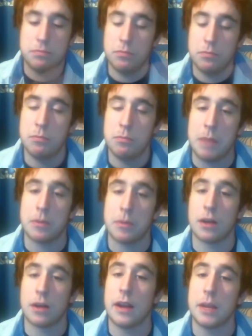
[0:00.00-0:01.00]
a member
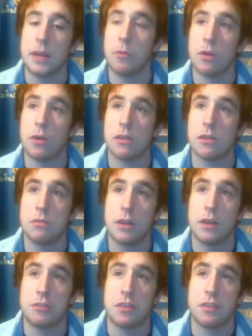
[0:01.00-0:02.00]
anymore. I
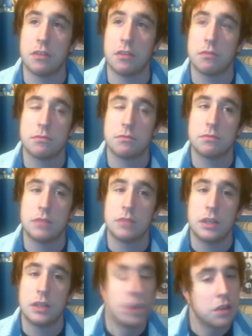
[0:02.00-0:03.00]
should say.
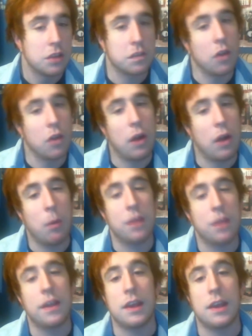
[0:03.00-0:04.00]
So I want to
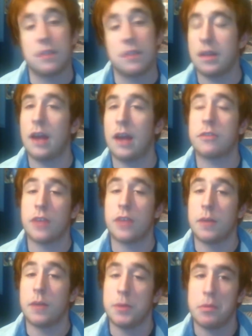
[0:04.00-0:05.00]
thank Zach for letting me
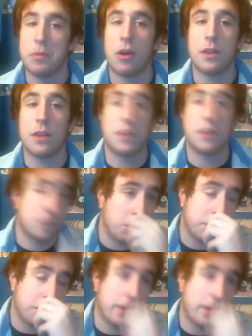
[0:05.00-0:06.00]
be part of this. I want to
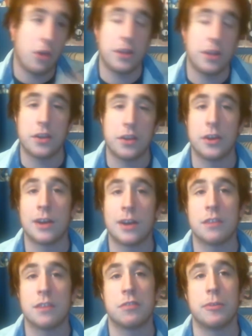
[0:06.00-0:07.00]
thank all the other
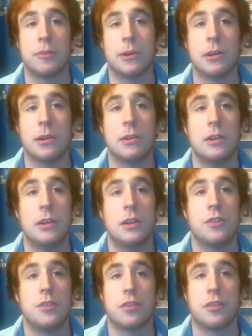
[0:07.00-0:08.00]
nerds for
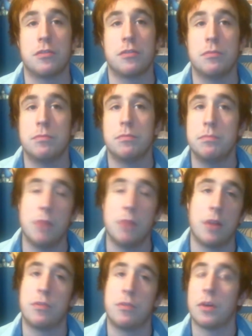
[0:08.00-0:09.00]
just uh,
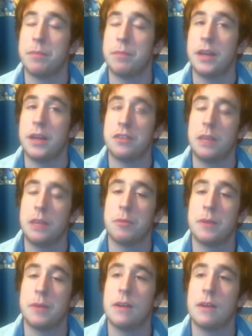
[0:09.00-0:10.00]
for being a team with
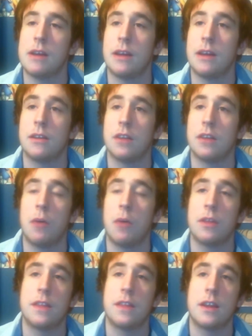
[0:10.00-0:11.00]
me, and I want to
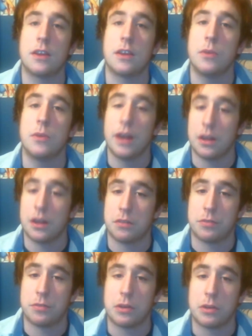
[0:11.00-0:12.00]
thank you guys
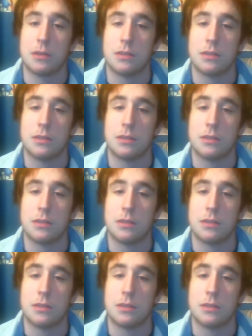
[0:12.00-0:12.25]
for